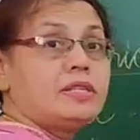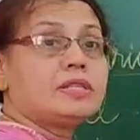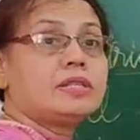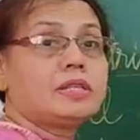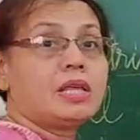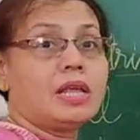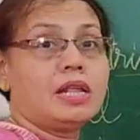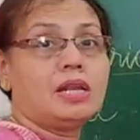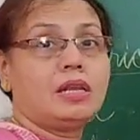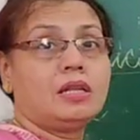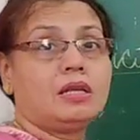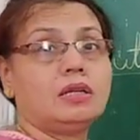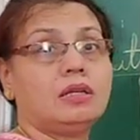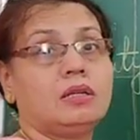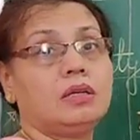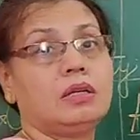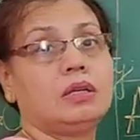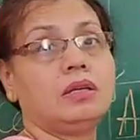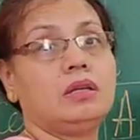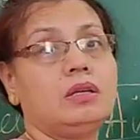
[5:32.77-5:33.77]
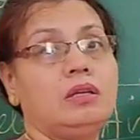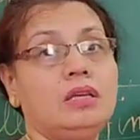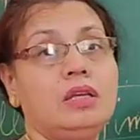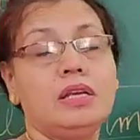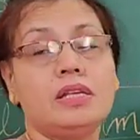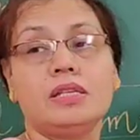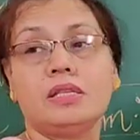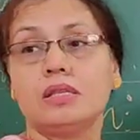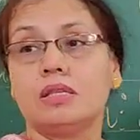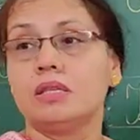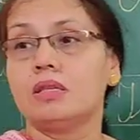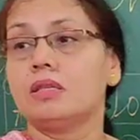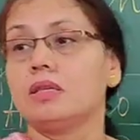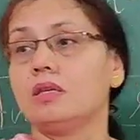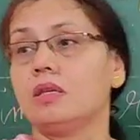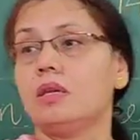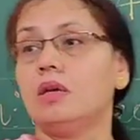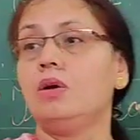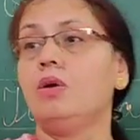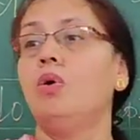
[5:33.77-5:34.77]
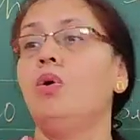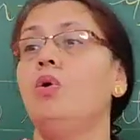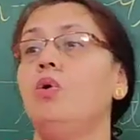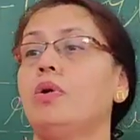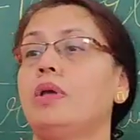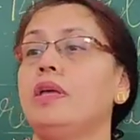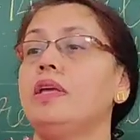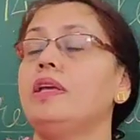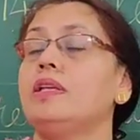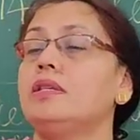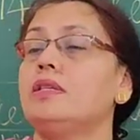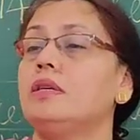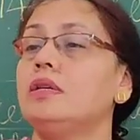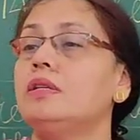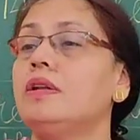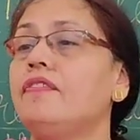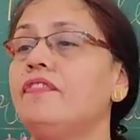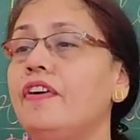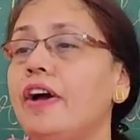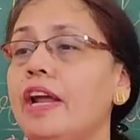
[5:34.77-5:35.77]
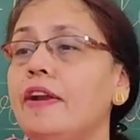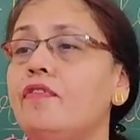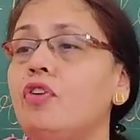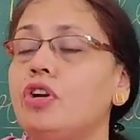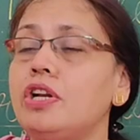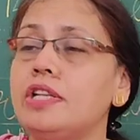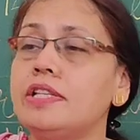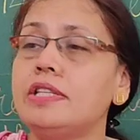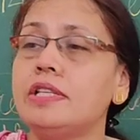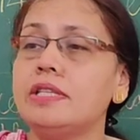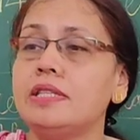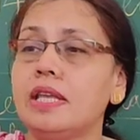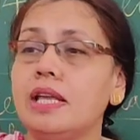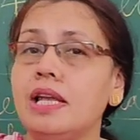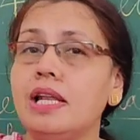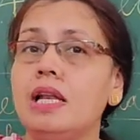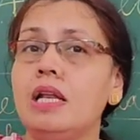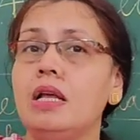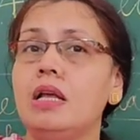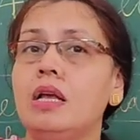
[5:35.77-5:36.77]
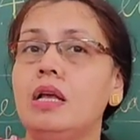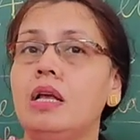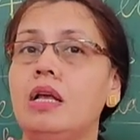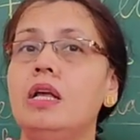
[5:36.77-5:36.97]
is a cell? Yes, okay, yes. Define what is a cell.